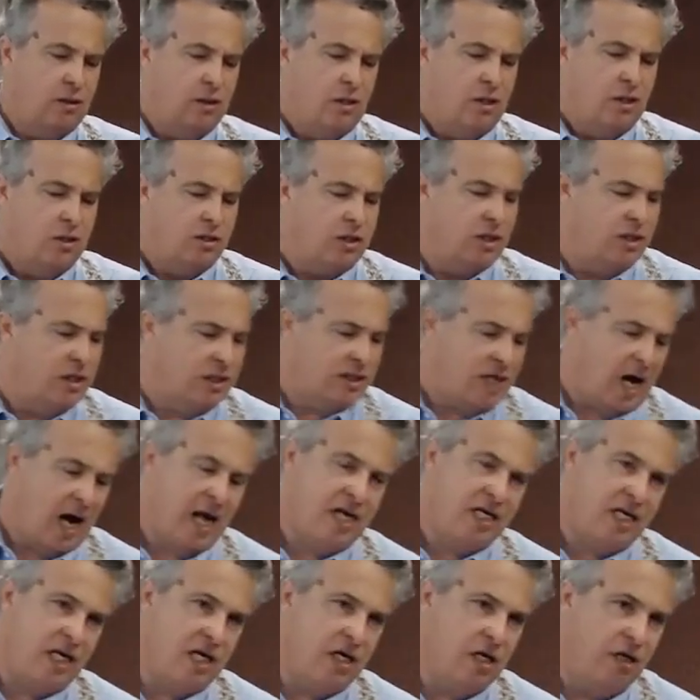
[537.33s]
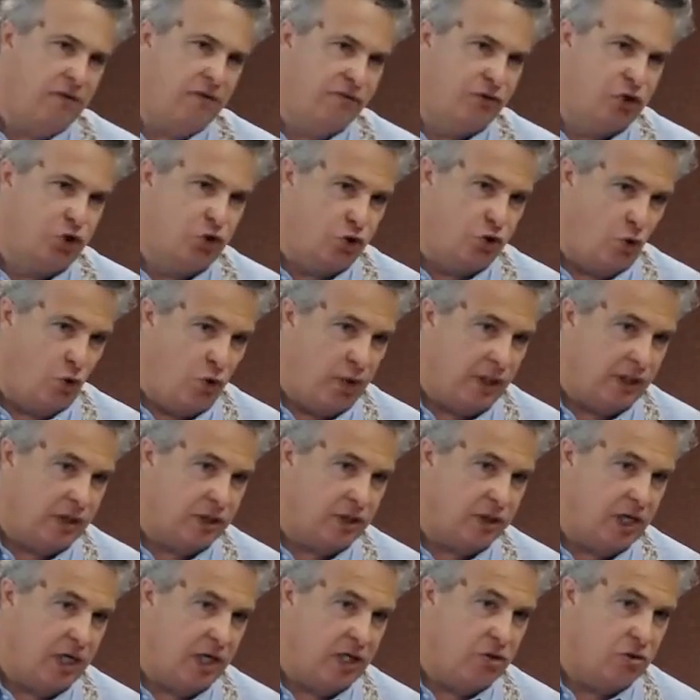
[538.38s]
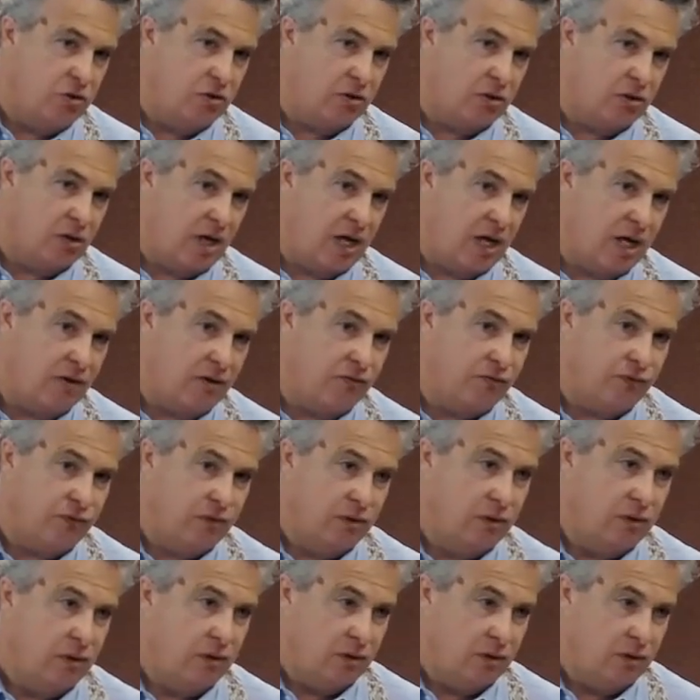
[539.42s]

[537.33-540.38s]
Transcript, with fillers: So this idea of choice in your life